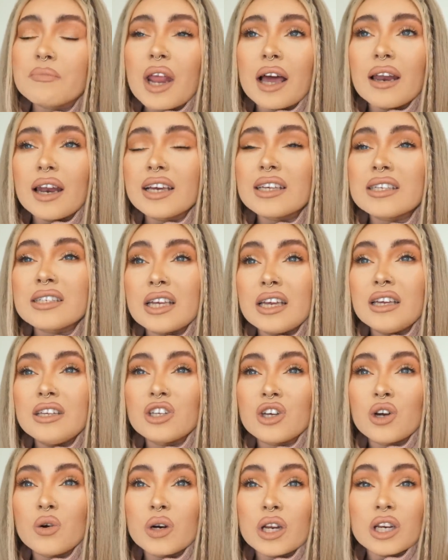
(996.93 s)
And like see, to
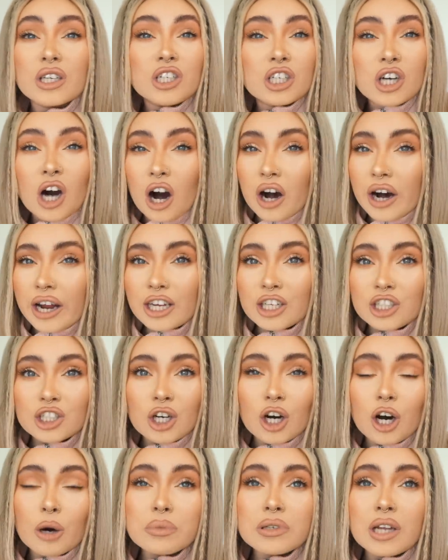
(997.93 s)
go to charity
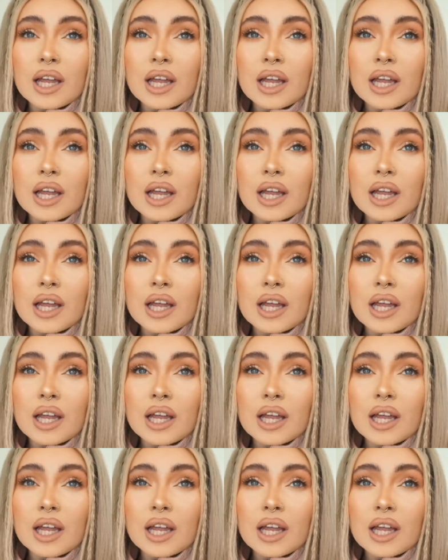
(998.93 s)
shops,